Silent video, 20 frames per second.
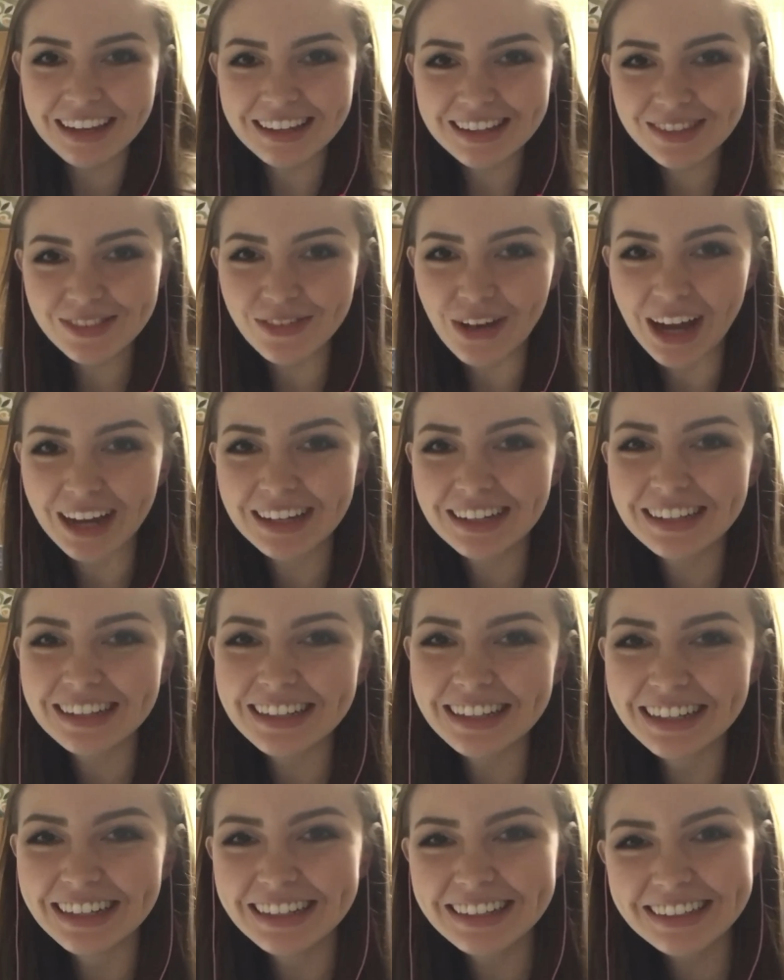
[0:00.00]
It's fine.
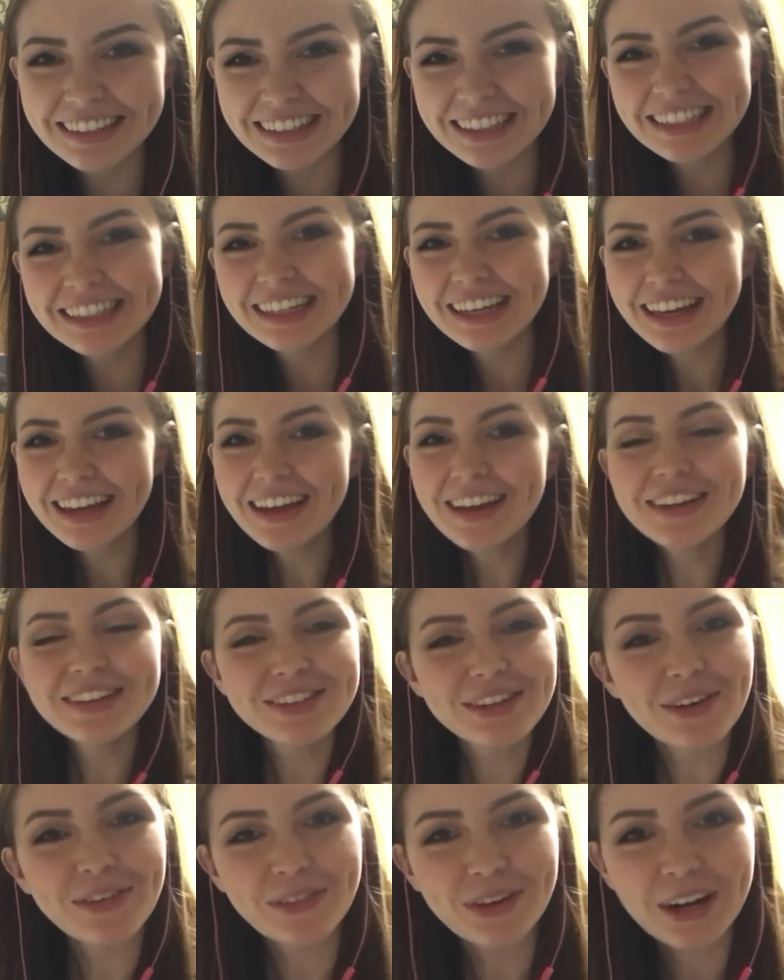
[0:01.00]

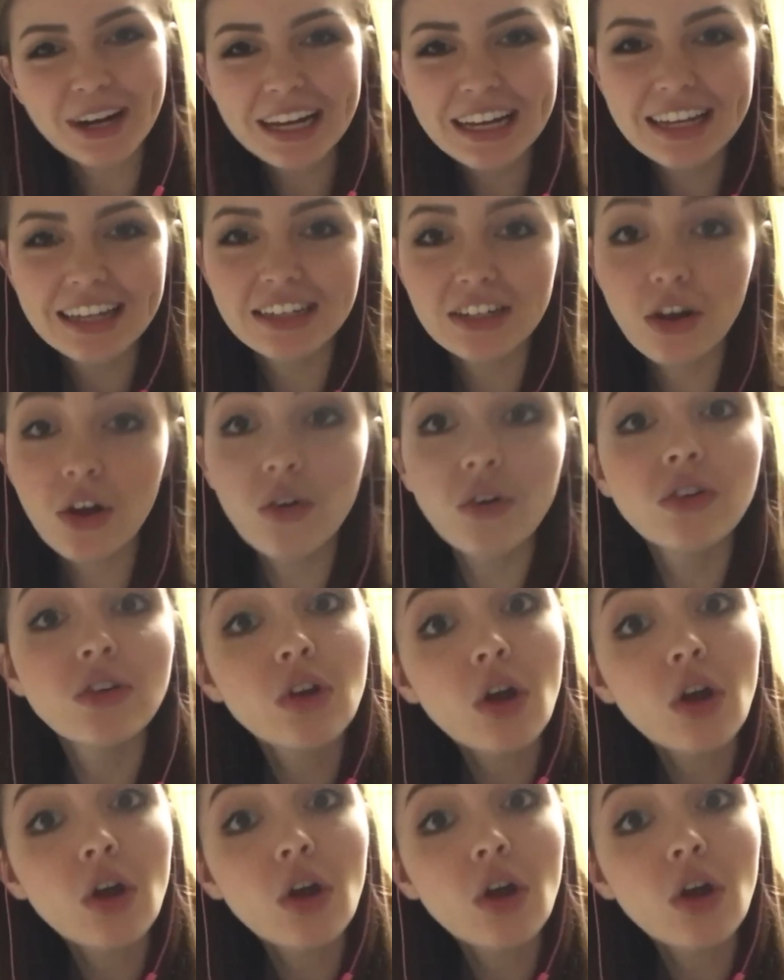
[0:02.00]
Don't worry. No.